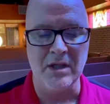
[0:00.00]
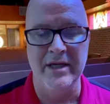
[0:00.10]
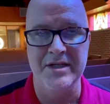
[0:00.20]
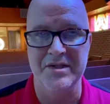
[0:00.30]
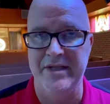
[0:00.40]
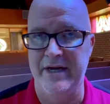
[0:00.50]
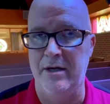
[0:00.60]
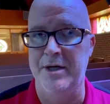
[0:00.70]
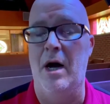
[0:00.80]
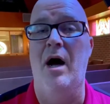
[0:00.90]
is
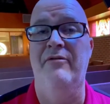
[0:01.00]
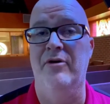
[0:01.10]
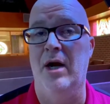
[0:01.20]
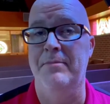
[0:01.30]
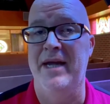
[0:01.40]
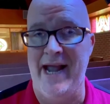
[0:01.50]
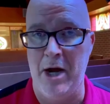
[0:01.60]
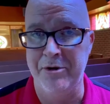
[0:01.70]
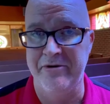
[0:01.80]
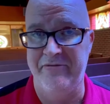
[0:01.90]
there to offer up
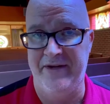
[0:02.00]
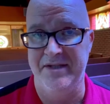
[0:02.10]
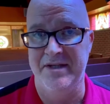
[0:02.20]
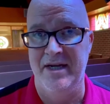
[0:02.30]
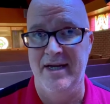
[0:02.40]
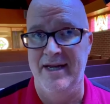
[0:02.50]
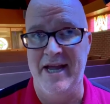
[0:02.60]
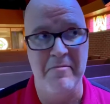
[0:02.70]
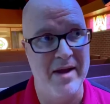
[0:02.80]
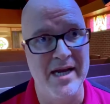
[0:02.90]
counterfeit.
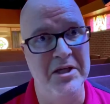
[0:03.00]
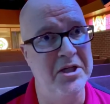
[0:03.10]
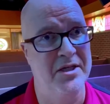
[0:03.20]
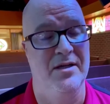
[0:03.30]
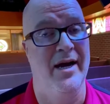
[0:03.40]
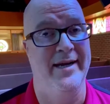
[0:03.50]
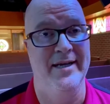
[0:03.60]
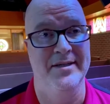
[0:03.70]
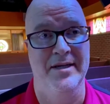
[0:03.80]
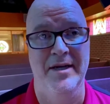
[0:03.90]
It may look like
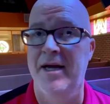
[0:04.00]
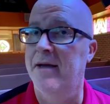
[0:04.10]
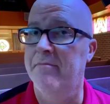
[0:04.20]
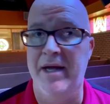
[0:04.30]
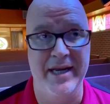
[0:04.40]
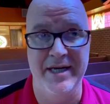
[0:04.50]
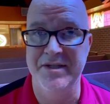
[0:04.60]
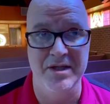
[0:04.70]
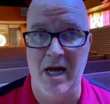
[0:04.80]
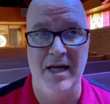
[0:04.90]
it, but it
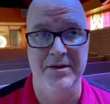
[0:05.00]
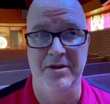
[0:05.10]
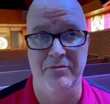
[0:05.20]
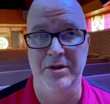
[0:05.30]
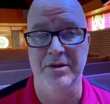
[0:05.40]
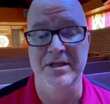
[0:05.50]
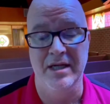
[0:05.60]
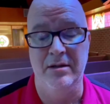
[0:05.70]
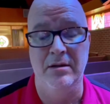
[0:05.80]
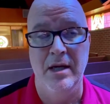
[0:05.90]
is not the real
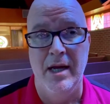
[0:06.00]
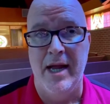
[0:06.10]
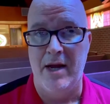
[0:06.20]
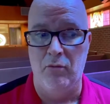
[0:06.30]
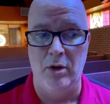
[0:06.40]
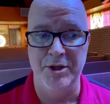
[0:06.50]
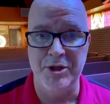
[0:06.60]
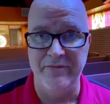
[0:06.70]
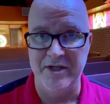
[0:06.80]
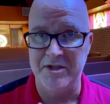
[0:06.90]
deal. And once
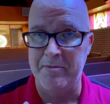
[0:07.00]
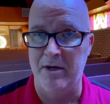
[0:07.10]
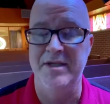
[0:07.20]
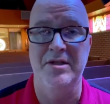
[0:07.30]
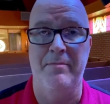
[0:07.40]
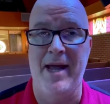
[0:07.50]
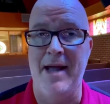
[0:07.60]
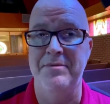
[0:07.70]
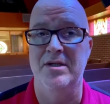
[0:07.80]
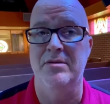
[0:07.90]
you've experienced the
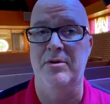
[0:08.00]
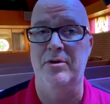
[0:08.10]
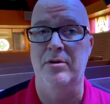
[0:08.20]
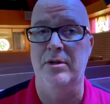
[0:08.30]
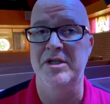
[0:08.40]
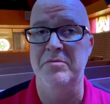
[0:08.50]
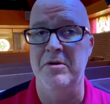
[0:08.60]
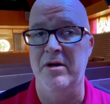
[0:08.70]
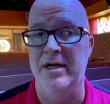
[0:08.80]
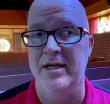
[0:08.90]
baptism of the Holy
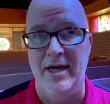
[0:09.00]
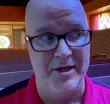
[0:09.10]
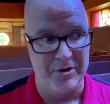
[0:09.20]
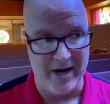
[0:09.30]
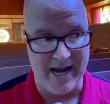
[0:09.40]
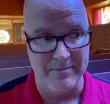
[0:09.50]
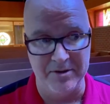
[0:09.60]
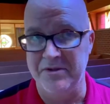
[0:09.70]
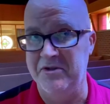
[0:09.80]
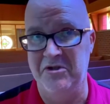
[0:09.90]
Spirit, you're
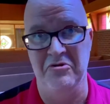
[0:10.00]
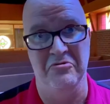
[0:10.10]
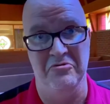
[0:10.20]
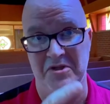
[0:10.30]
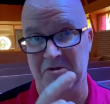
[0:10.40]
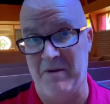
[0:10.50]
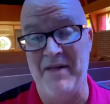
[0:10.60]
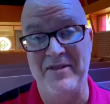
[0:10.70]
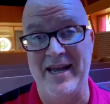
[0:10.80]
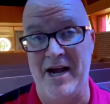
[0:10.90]
able to
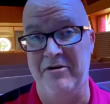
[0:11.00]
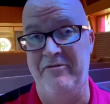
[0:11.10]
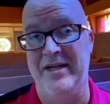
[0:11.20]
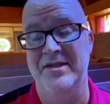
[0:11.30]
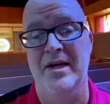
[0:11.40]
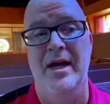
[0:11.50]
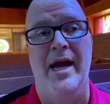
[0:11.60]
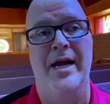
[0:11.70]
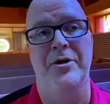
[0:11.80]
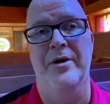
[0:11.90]
spot the counterfeits,
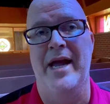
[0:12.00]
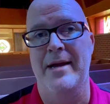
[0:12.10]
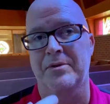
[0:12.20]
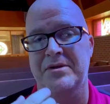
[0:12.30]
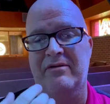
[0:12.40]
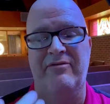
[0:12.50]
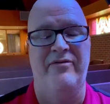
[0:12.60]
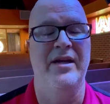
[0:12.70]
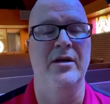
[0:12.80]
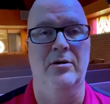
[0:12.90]
and you're able to
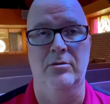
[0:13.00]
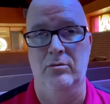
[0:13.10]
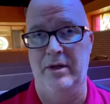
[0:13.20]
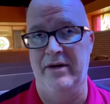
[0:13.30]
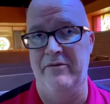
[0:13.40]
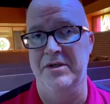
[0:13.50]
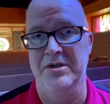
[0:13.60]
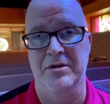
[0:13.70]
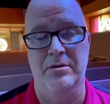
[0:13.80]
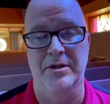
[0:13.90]
feel whenever it's
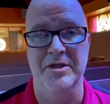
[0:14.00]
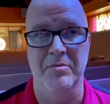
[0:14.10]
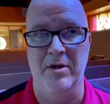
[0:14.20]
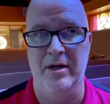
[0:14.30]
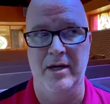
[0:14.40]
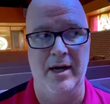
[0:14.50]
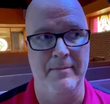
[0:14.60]
the Holy Spirit.